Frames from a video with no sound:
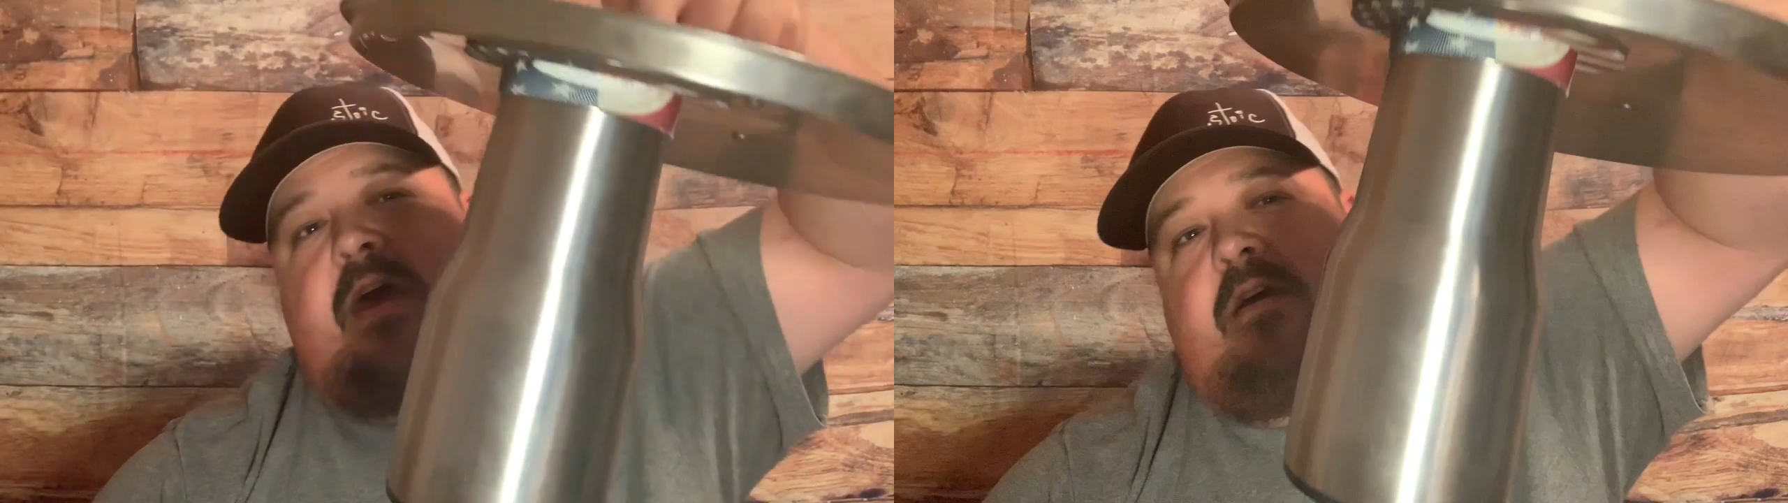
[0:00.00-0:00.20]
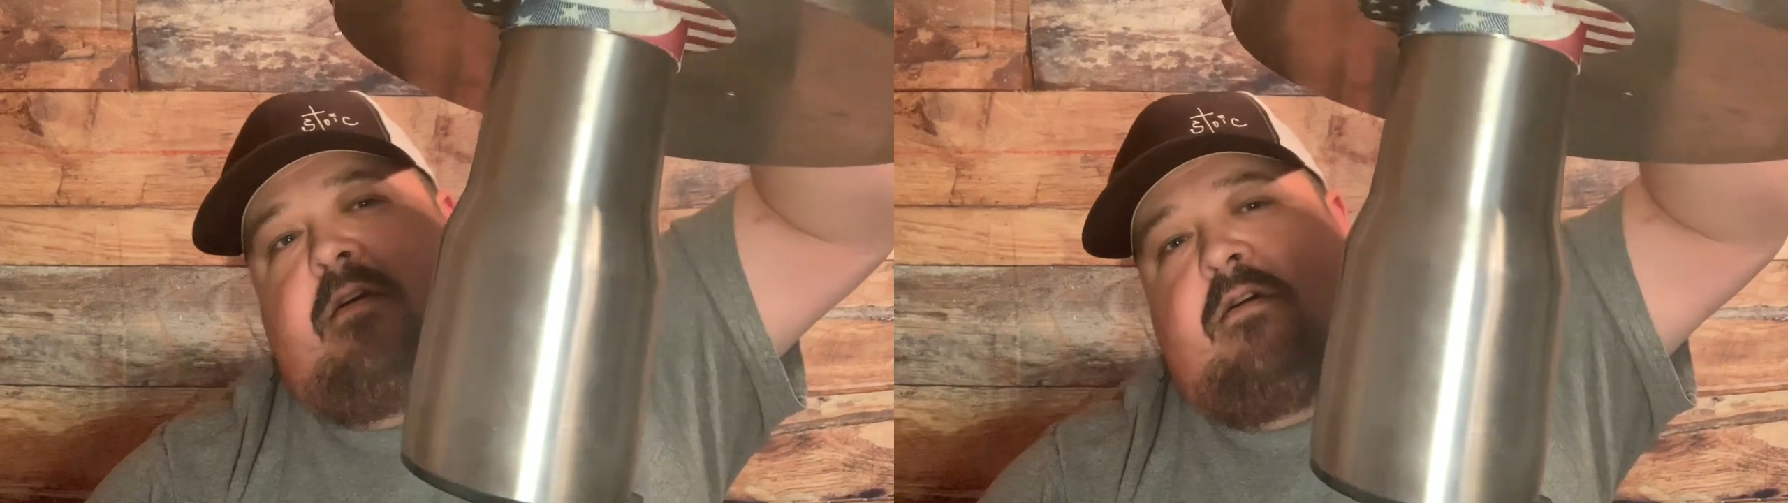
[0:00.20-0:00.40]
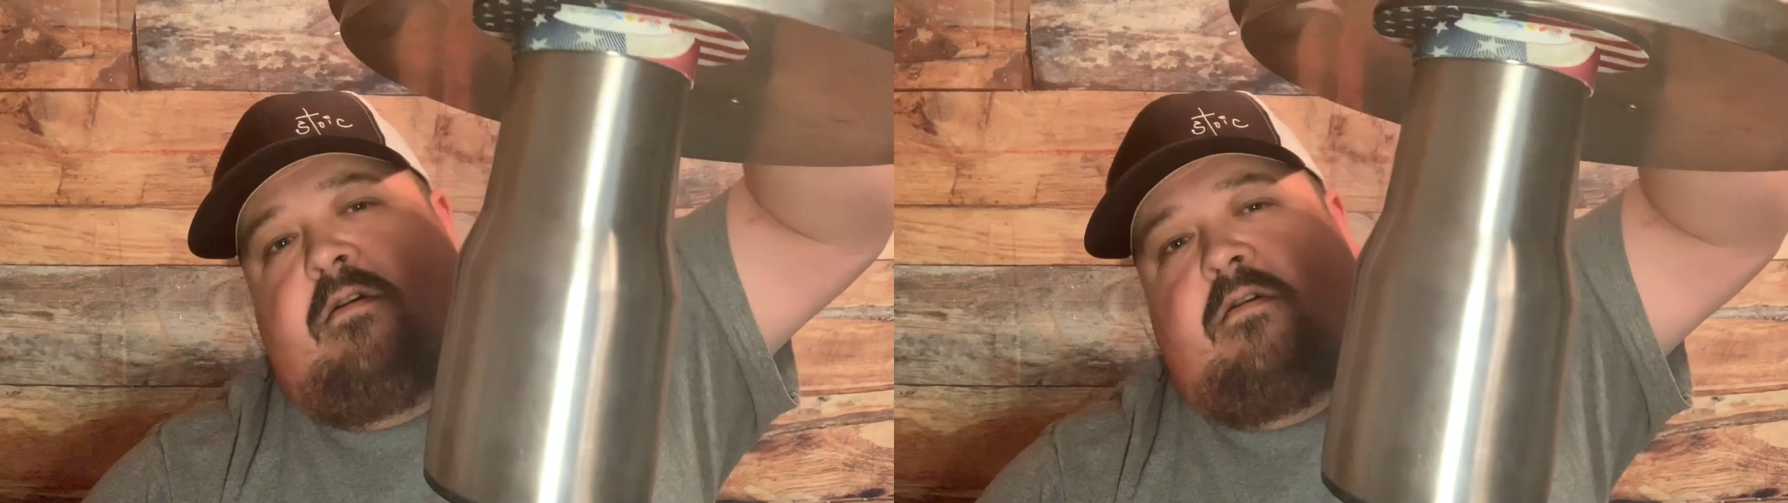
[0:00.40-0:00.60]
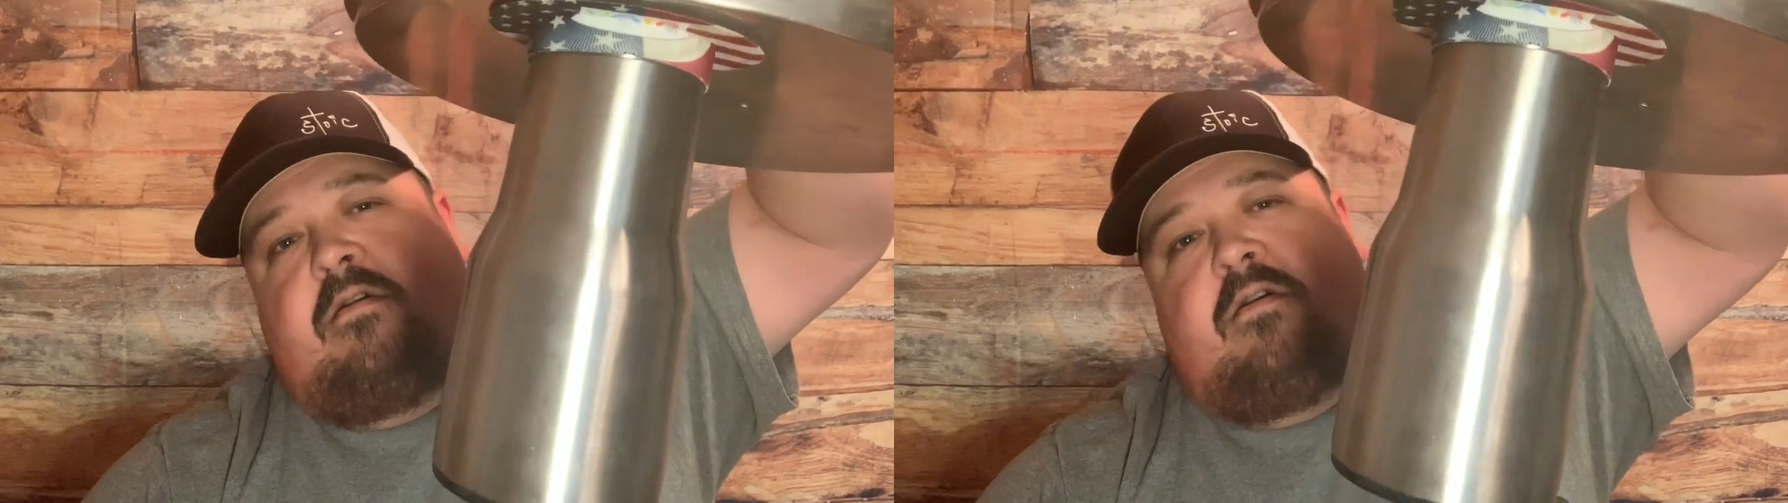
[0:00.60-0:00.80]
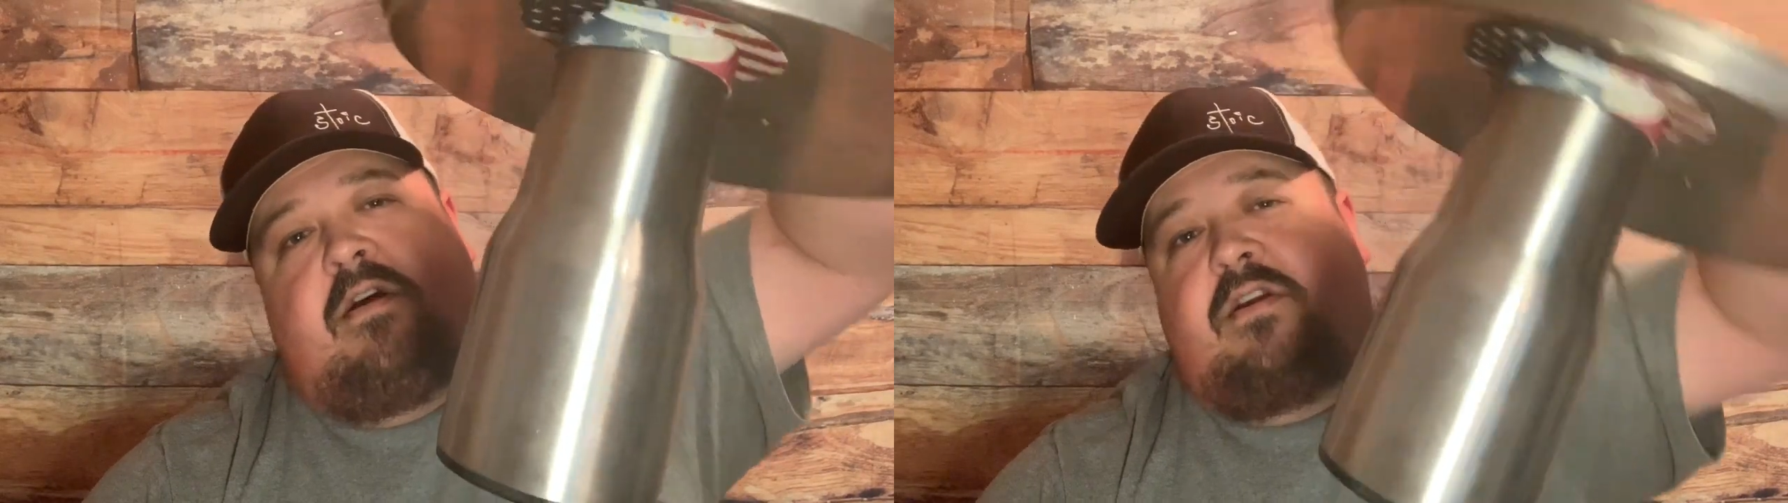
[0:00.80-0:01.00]
that.
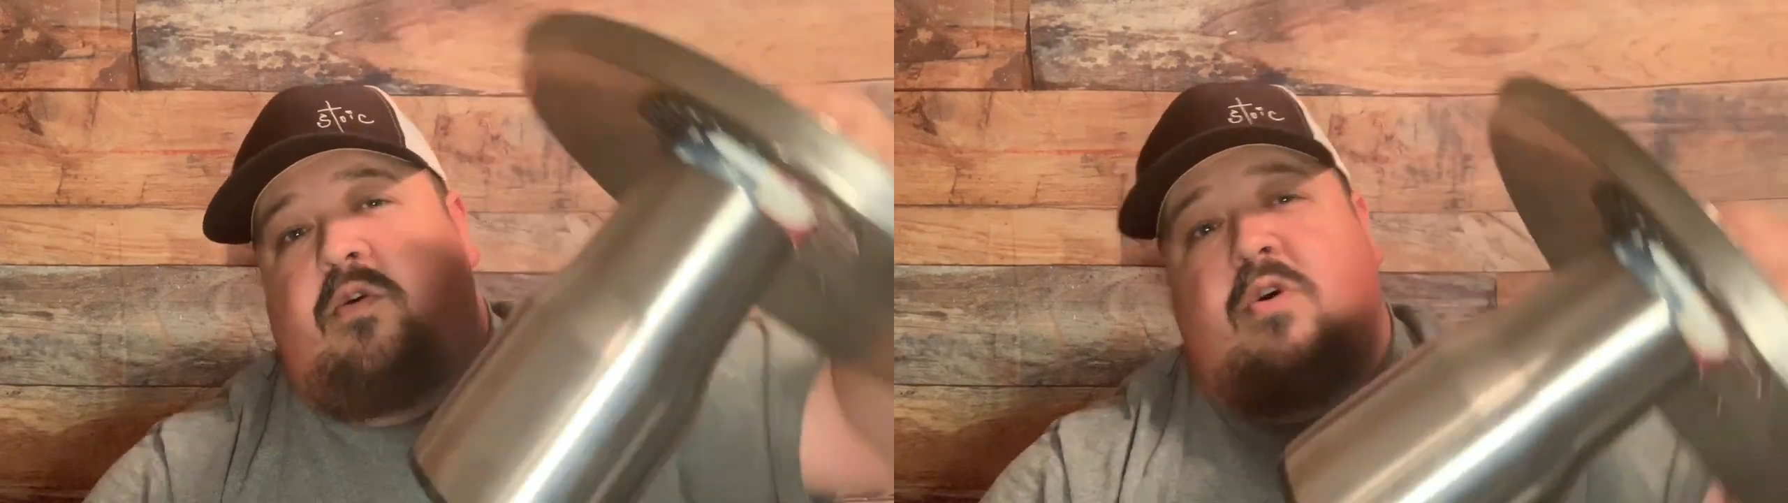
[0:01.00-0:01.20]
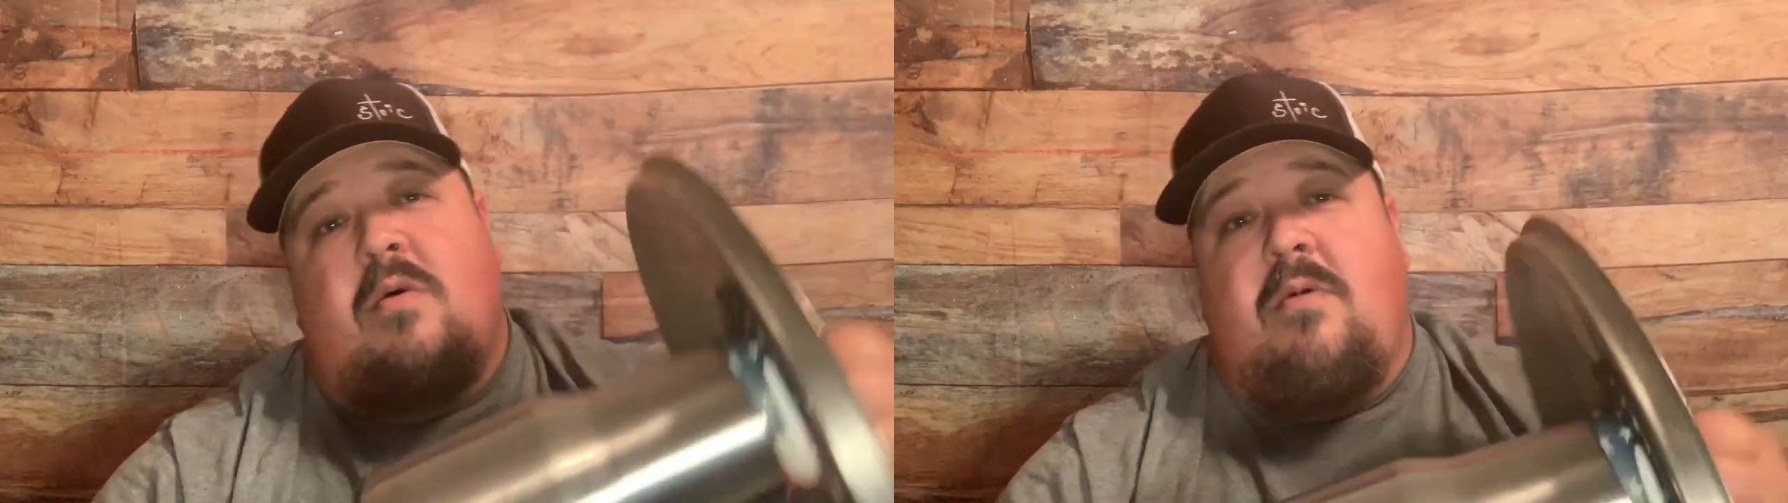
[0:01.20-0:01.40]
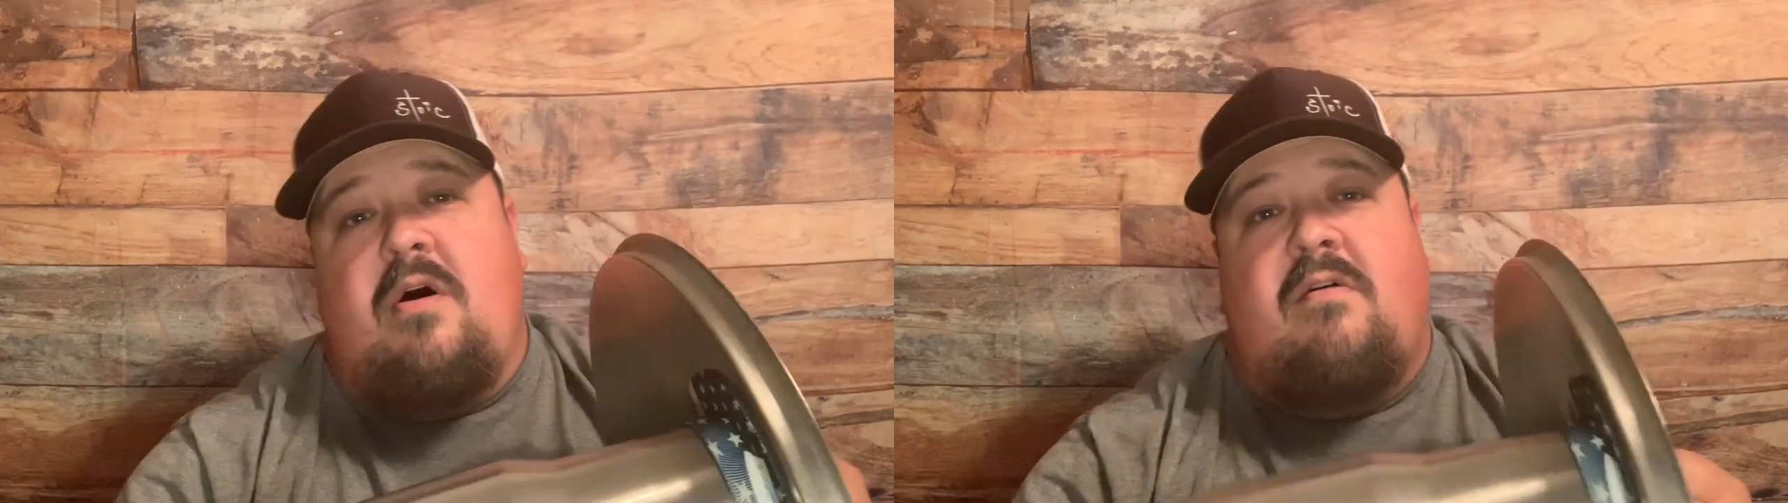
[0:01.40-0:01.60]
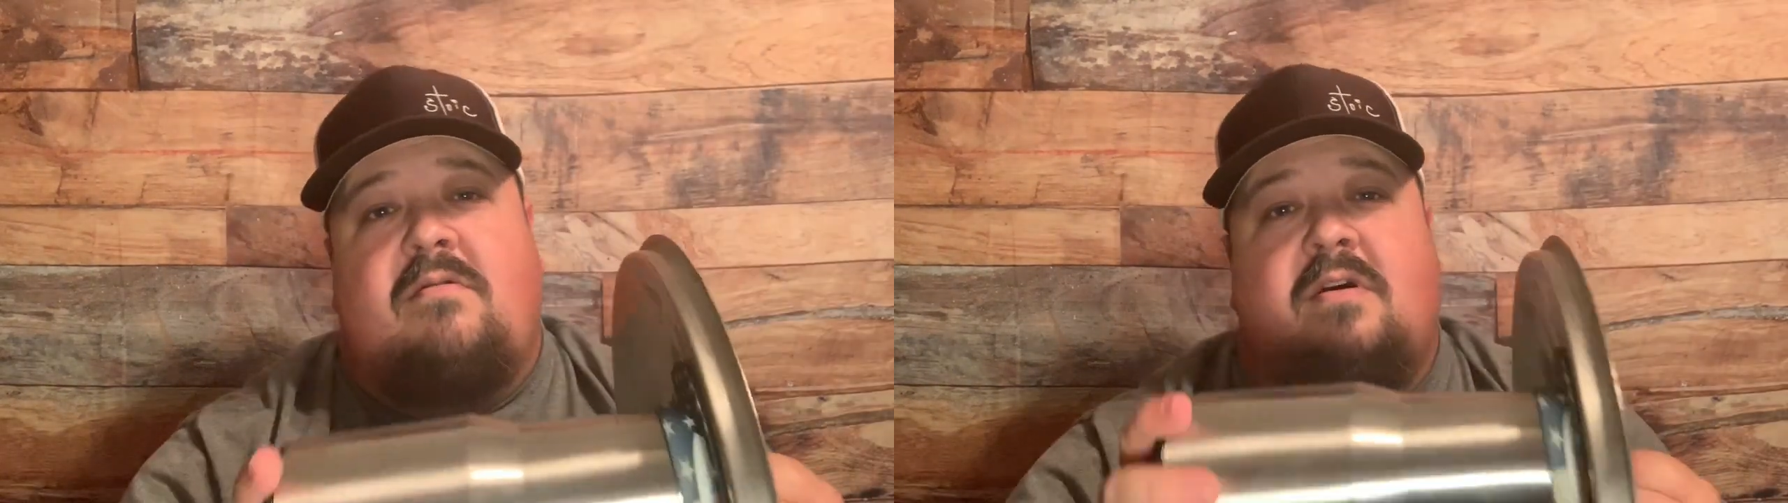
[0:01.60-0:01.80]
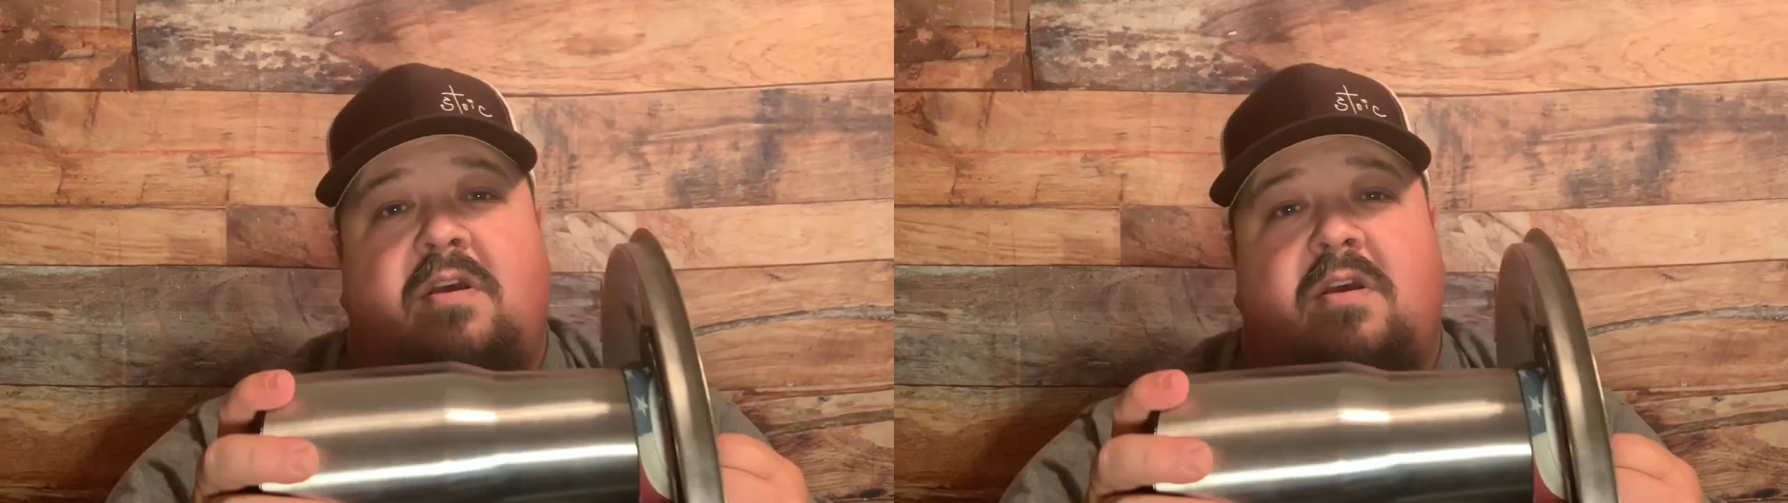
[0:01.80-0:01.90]
Don't come off.